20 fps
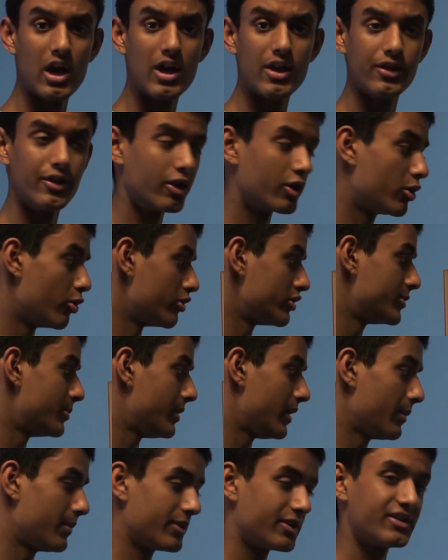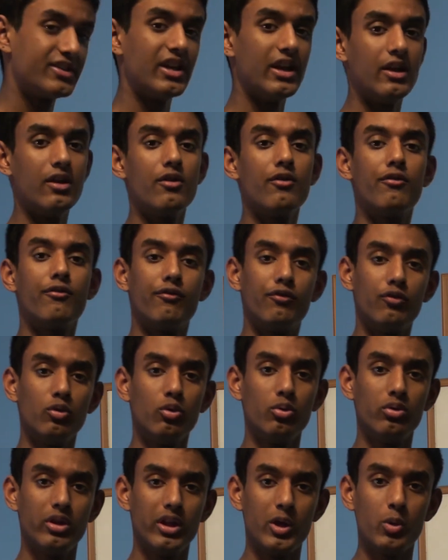they're going to be able to say
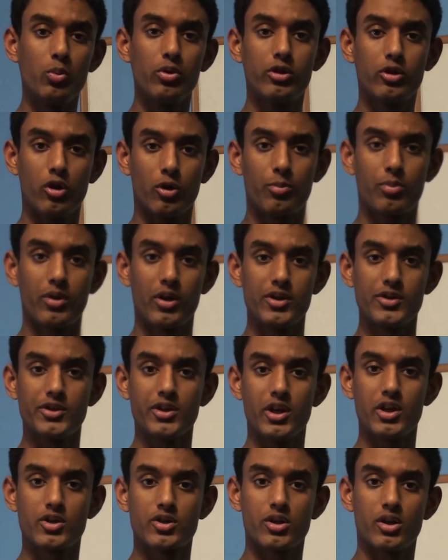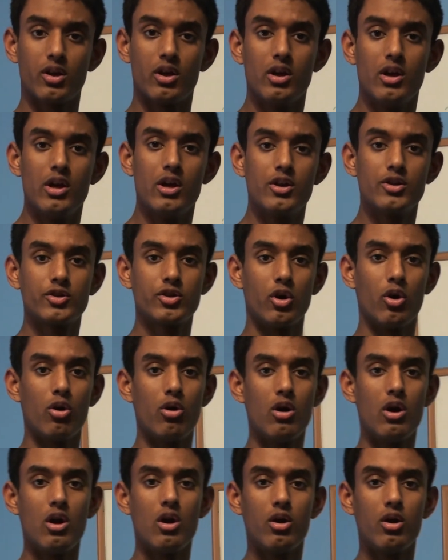fluently with good pronunciation. So